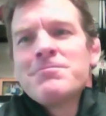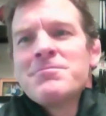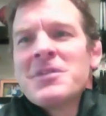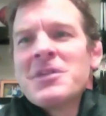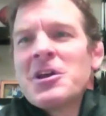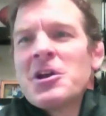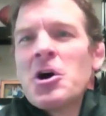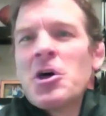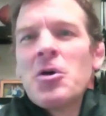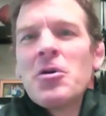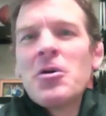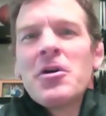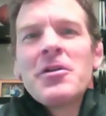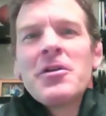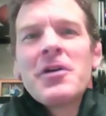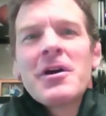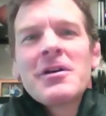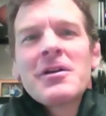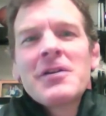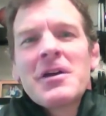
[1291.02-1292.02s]
you
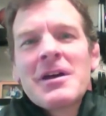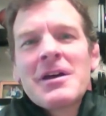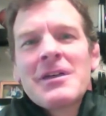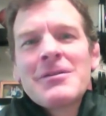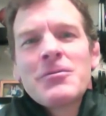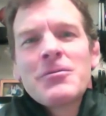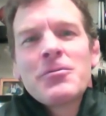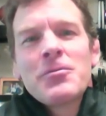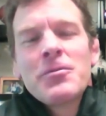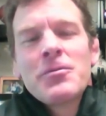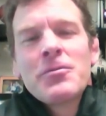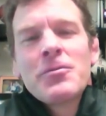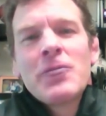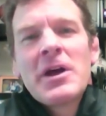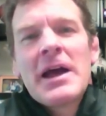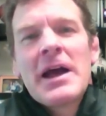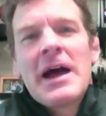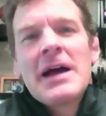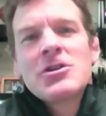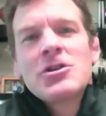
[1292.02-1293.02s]
know, we
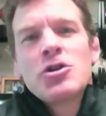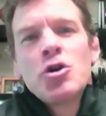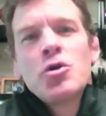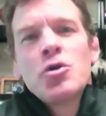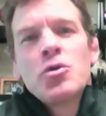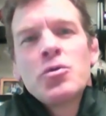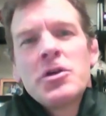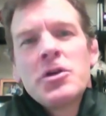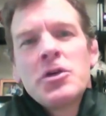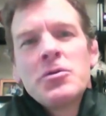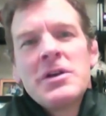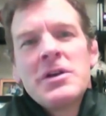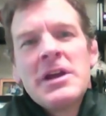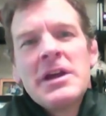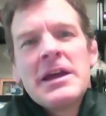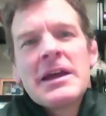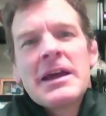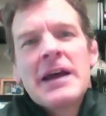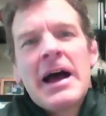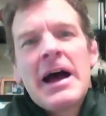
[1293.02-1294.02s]
got two
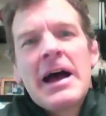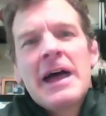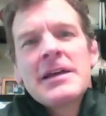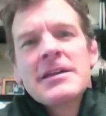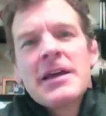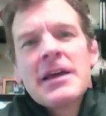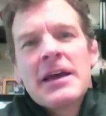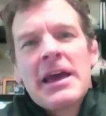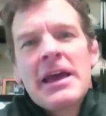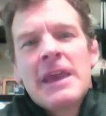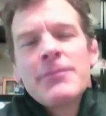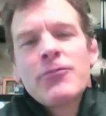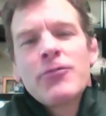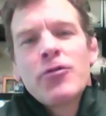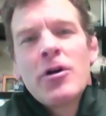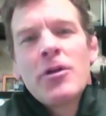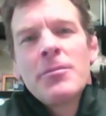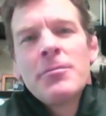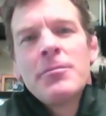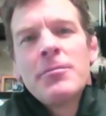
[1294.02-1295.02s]
unique guys that came
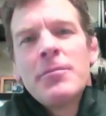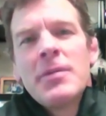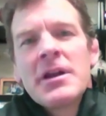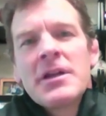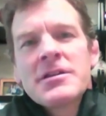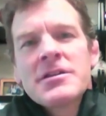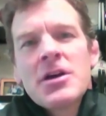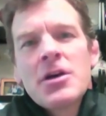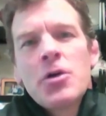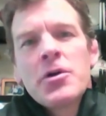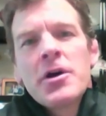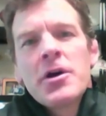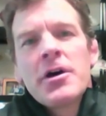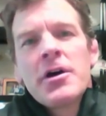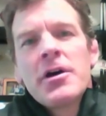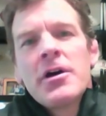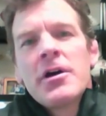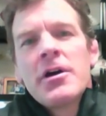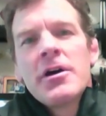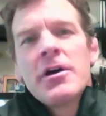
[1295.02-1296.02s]
from
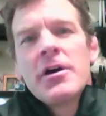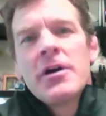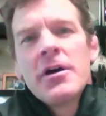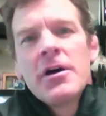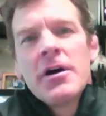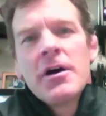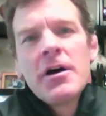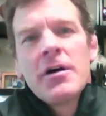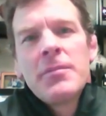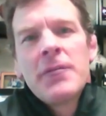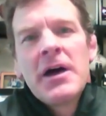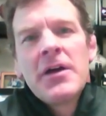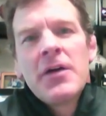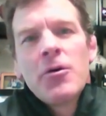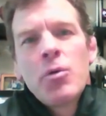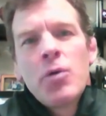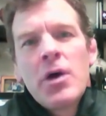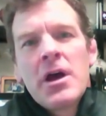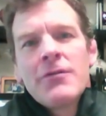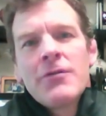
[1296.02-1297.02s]
Minnesota by the
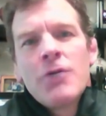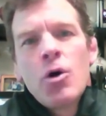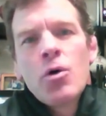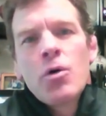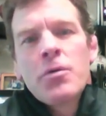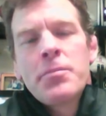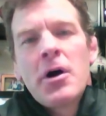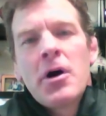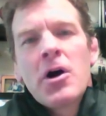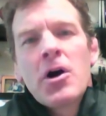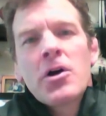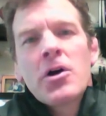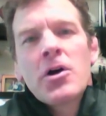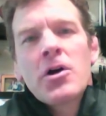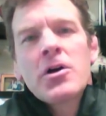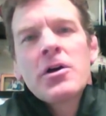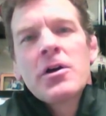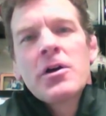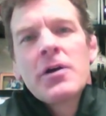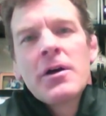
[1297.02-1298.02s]
way of Oak Park,
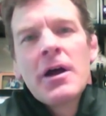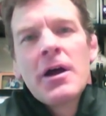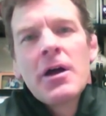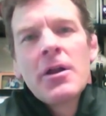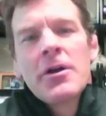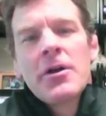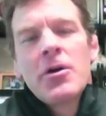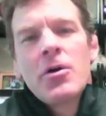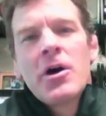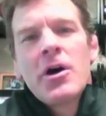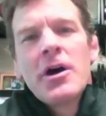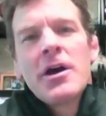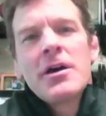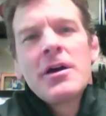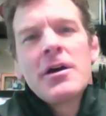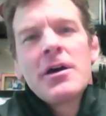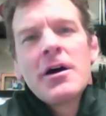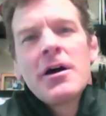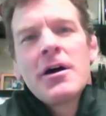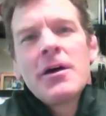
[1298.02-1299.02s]
Illinois,
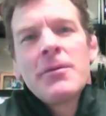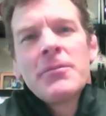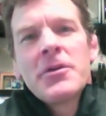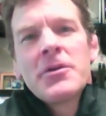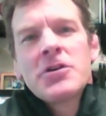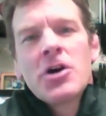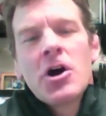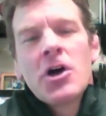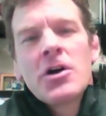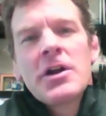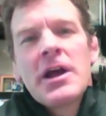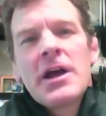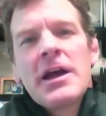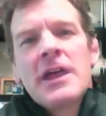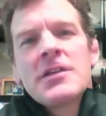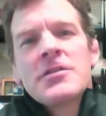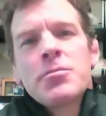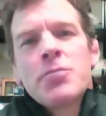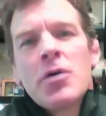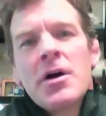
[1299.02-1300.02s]
the
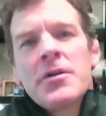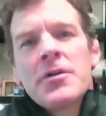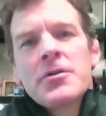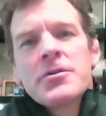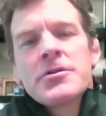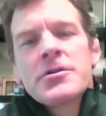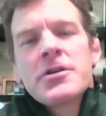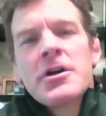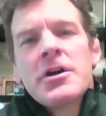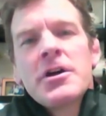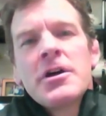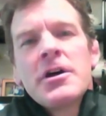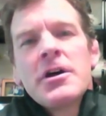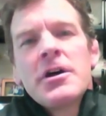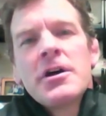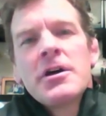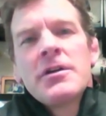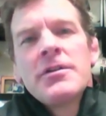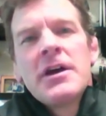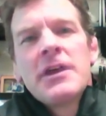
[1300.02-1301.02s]
Dardanes brothers.
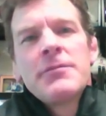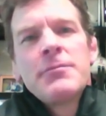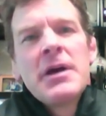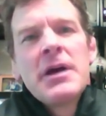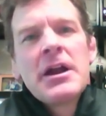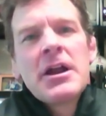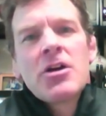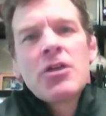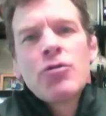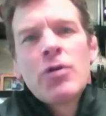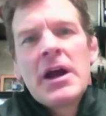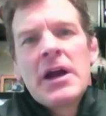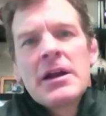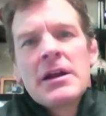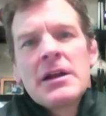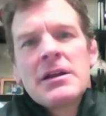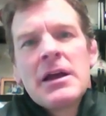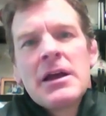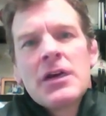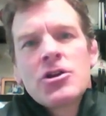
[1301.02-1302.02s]
They've been a great
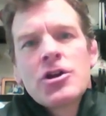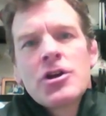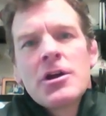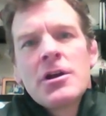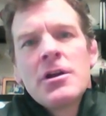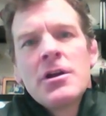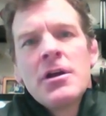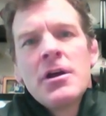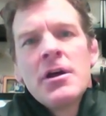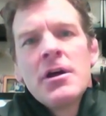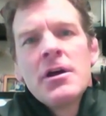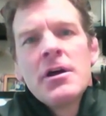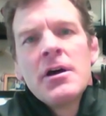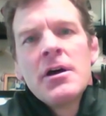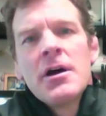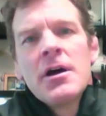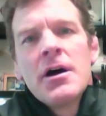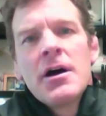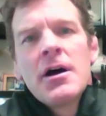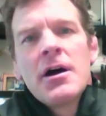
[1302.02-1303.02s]
addition.
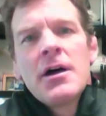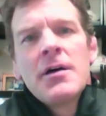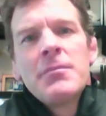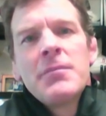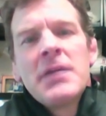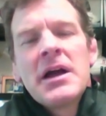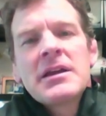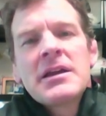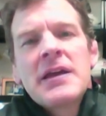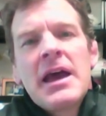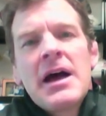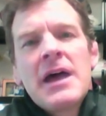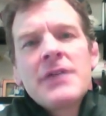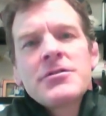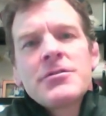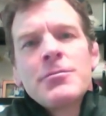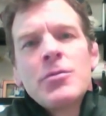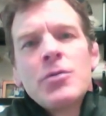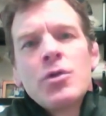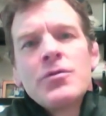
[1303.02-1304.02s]

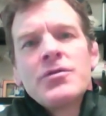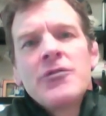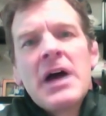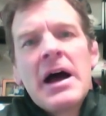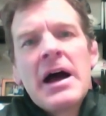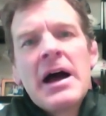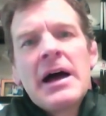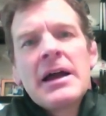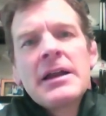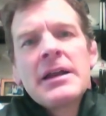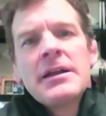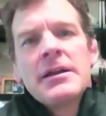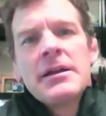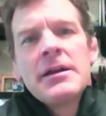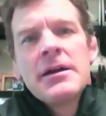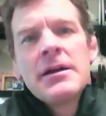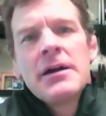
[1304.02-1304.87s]
Metcalf's moved on.